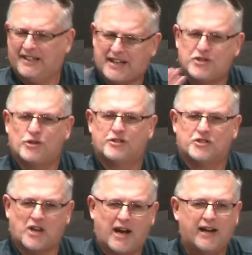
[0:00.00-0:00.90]
Isn't that your
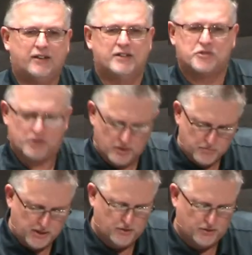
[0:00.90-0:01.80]
desire? It
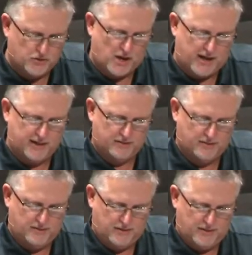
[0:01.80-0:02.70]
should be your
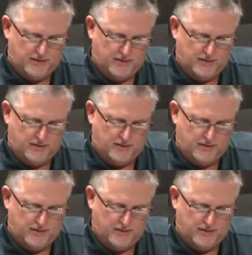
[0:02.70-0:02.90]
desire.